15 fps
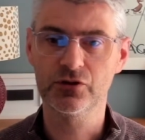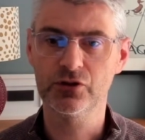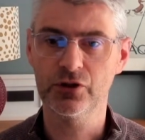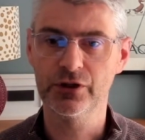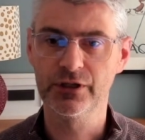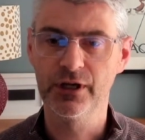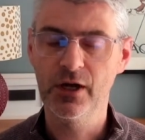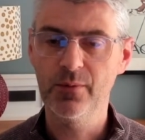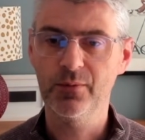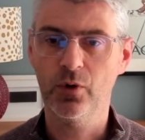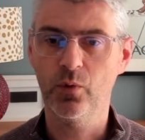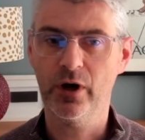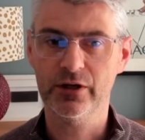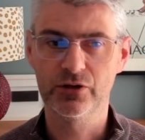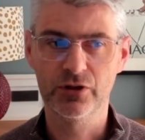done it, but
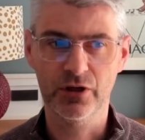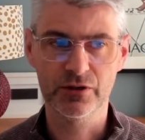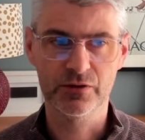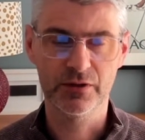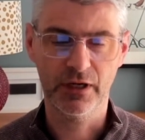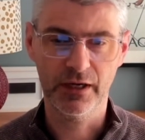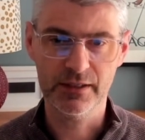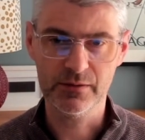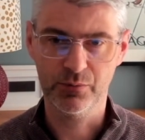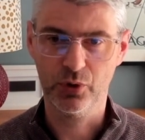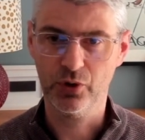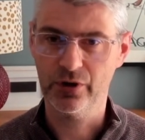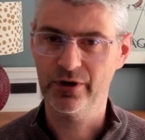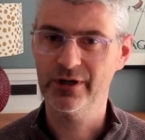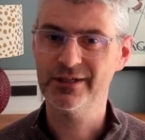what is
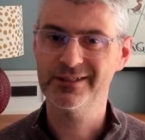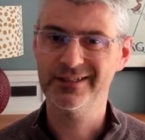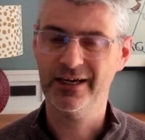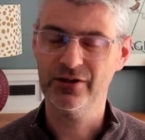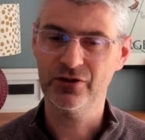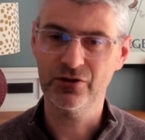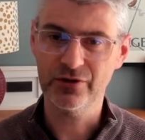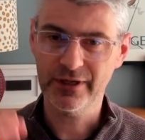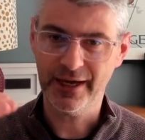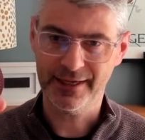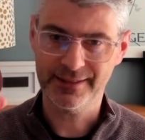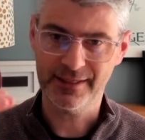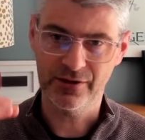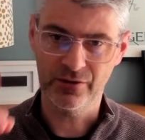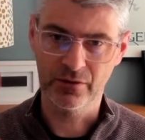important is that you
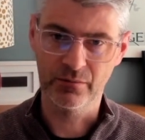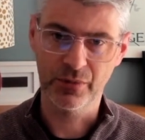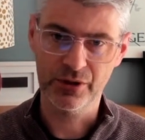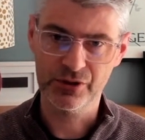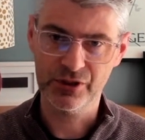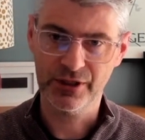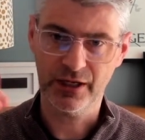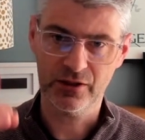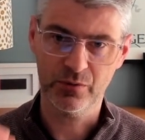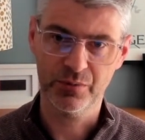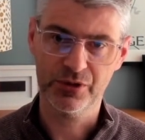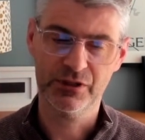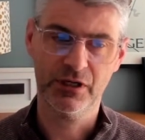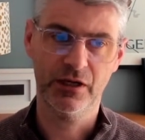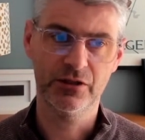get the numbers, you get the
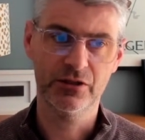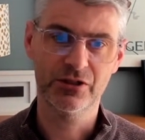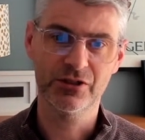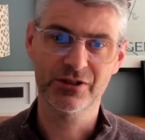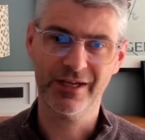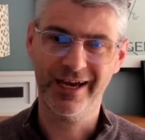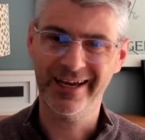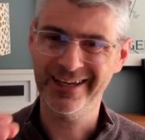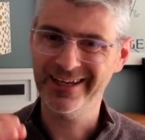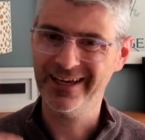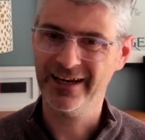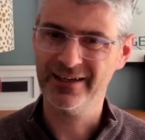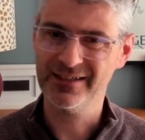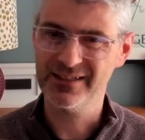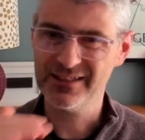percentages, and you
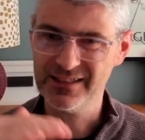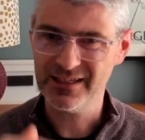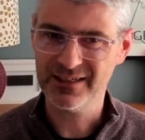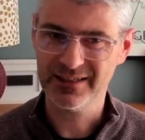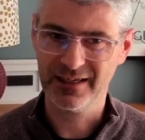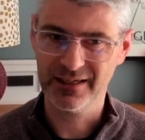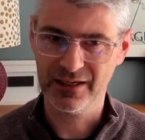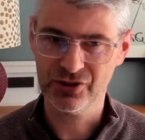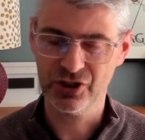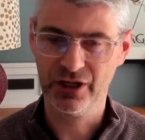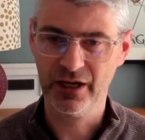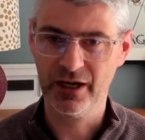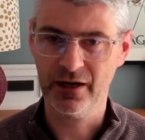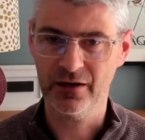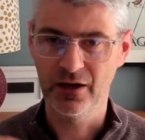get it as detailed as you
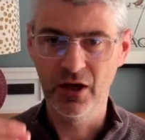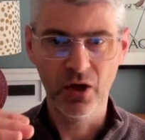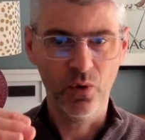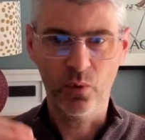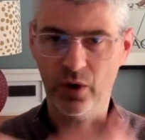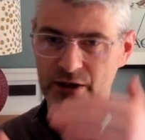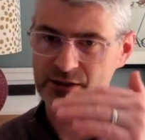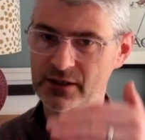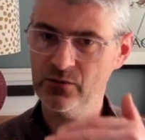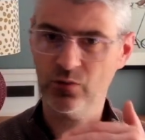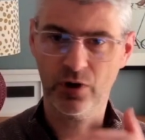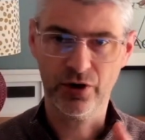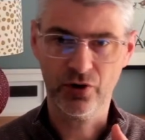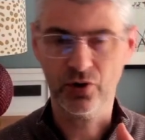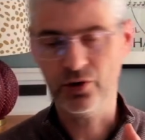can. What's in
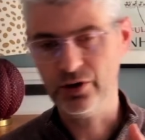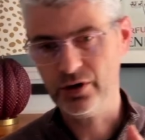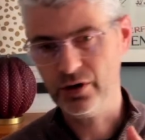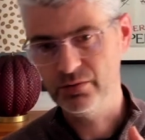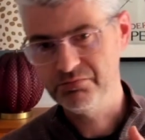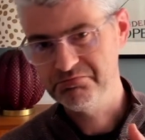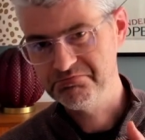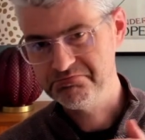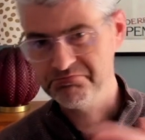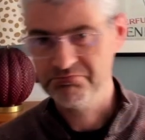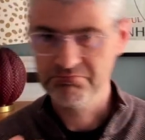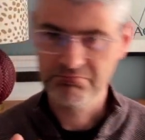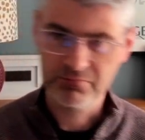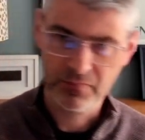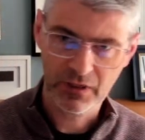what order?
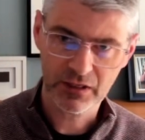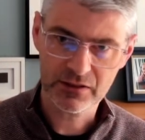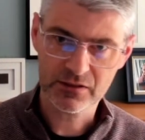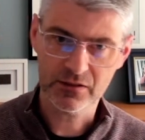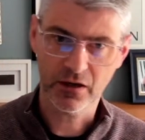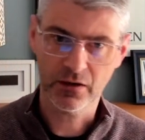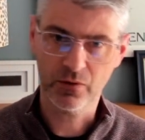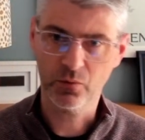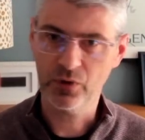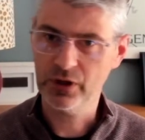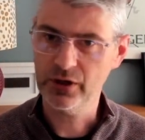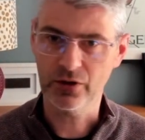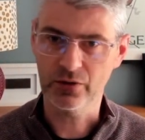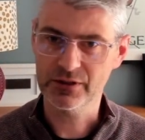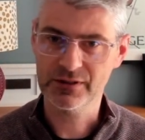It's not,
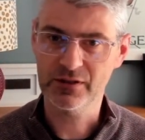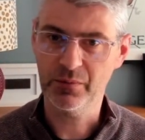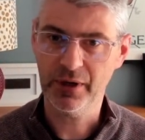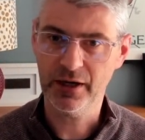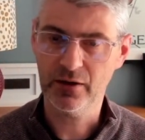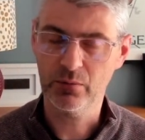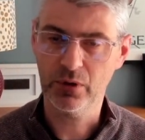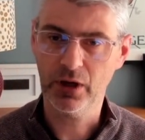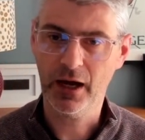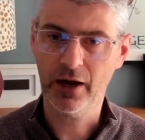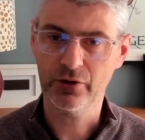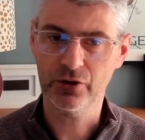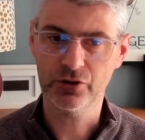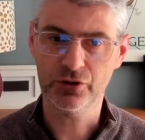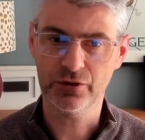it's debatable how
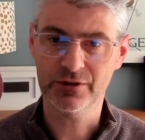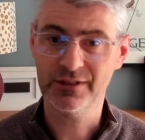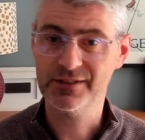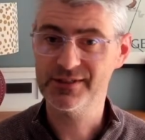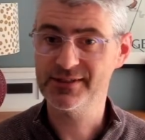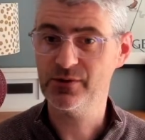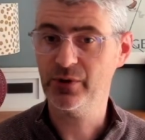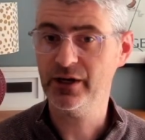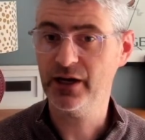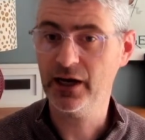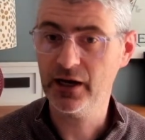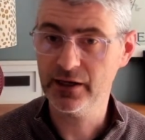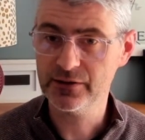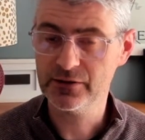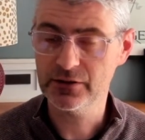you do it. This is the way I
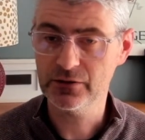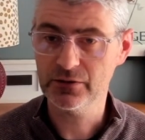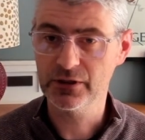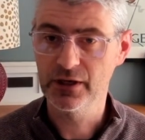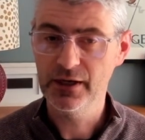like to do it.